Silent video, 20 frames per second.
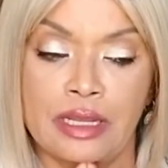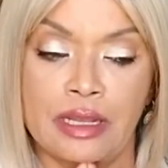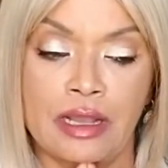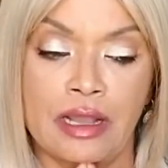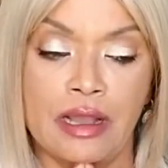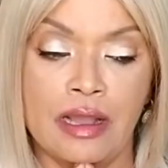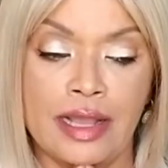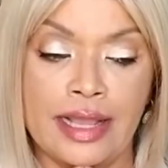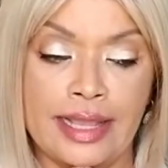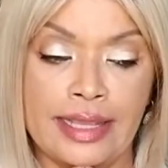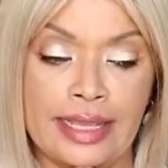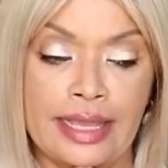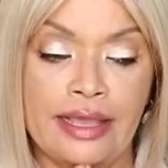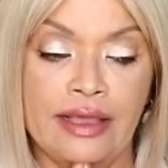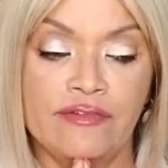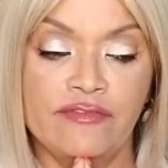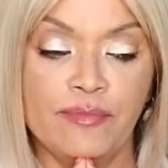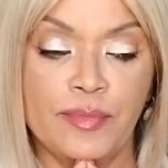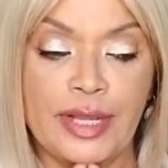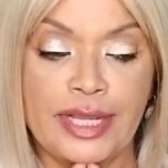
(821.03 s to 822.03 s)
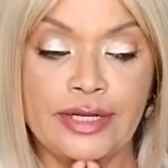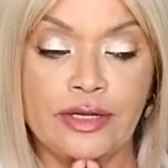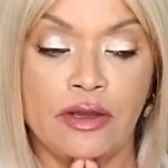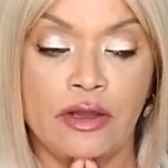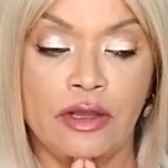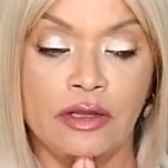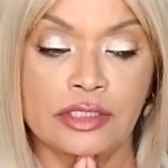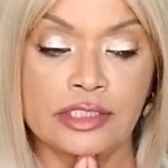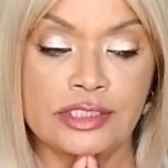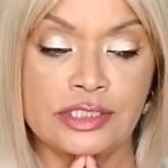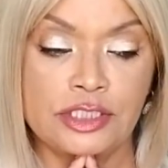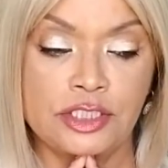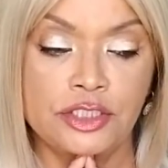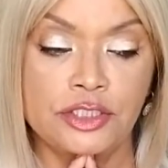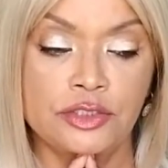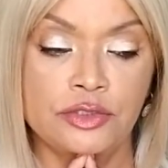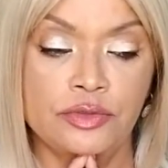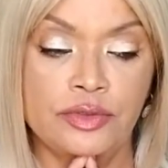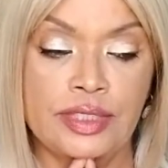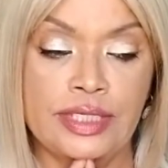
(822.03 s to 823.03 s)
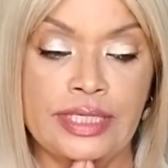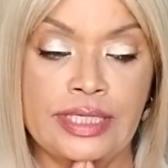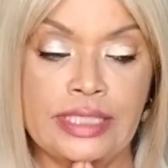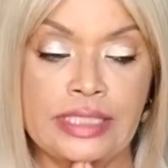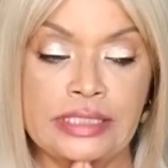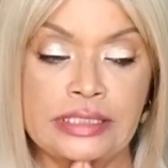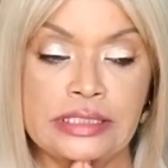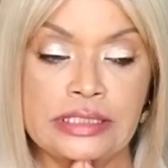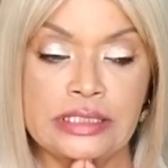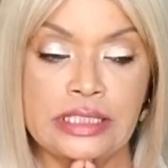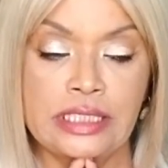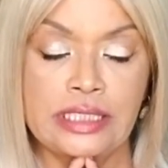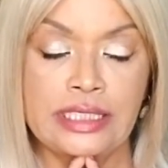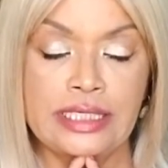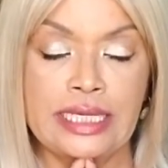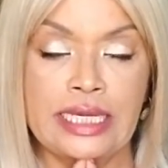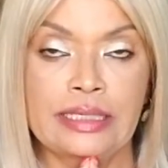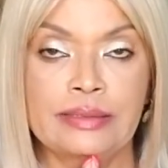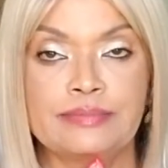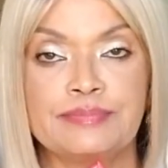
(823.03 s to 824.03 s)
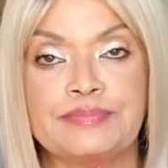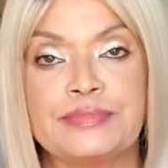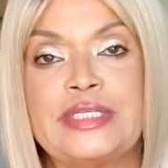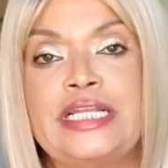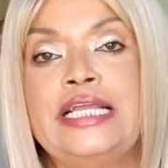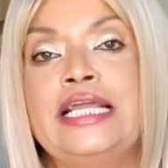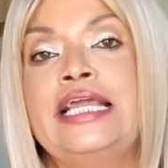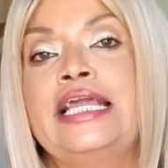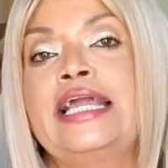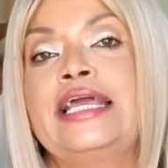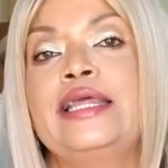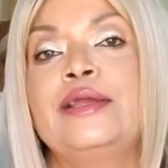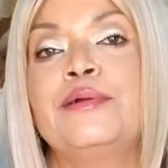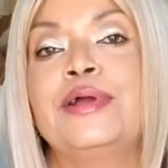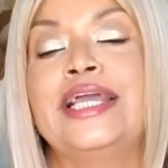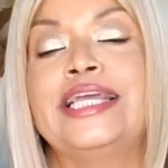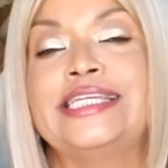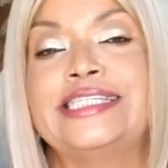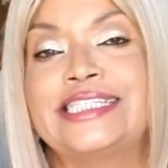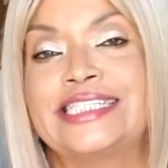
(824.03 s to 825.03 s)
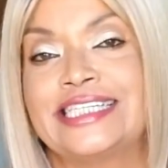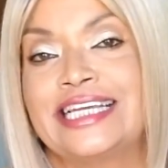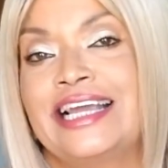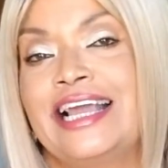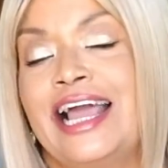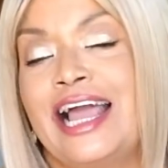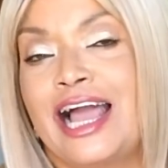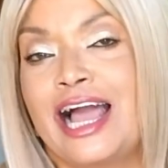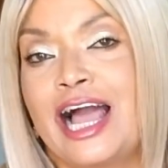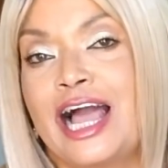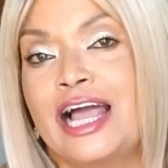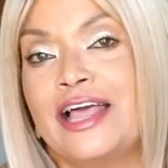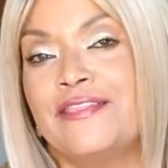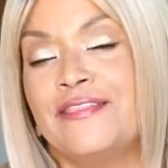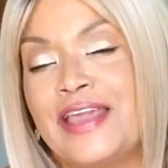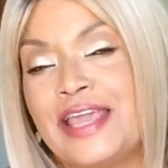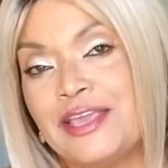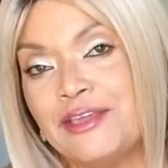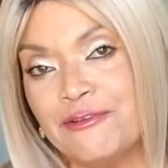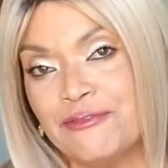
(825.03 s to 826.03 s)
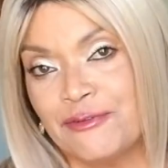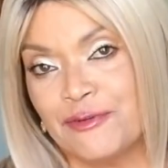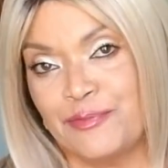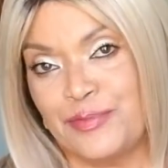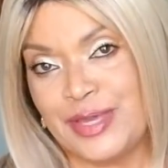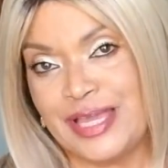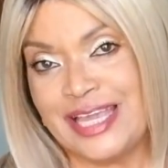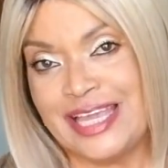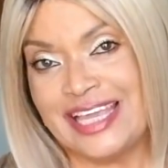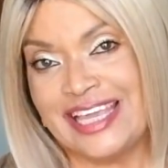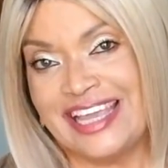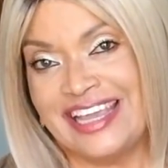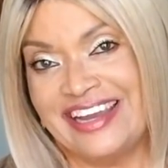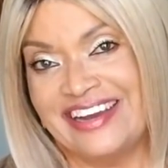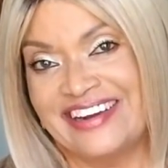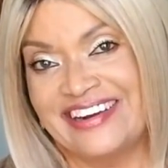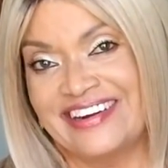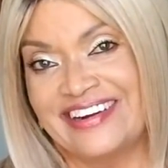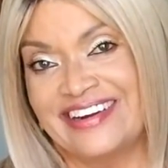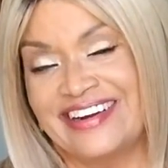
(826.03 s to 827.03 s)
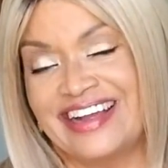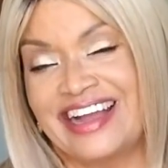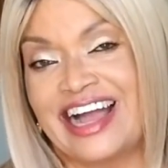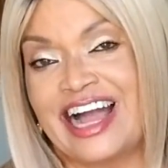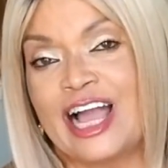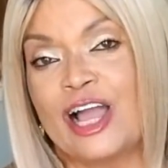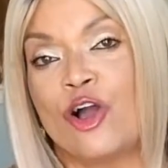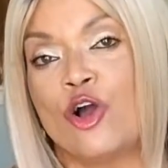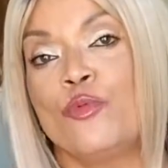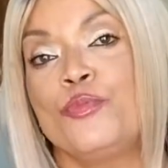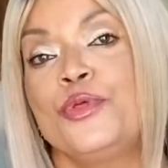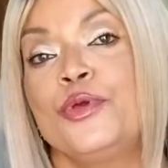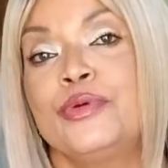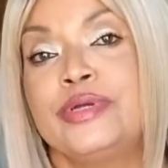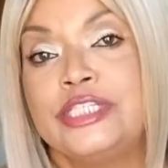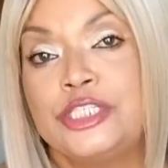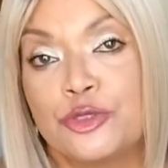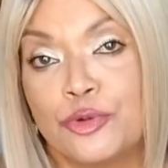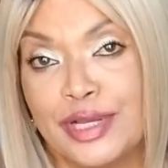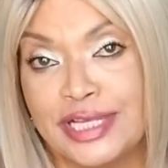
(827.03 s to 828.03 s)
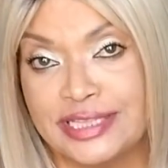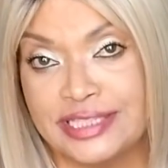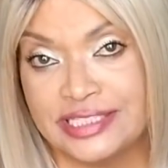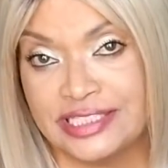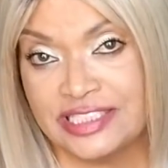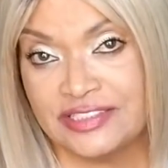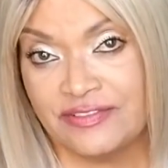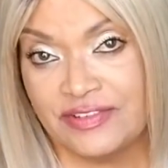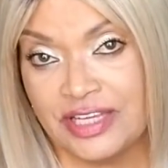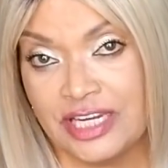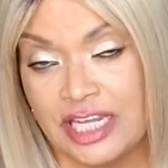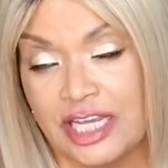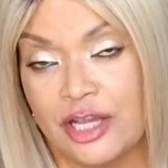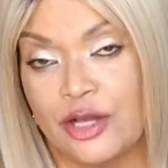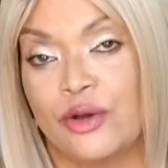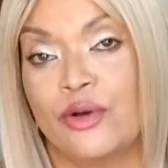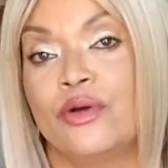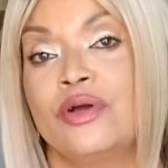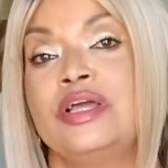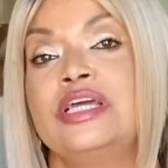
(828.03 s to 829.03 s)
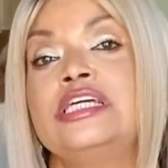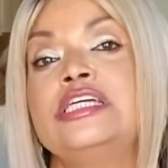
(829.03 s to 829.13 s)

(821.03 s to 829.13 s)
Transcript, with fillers: I have my dogs too. And uh, yeah, anyways, thank you for being here. I hope you enjoyed this video.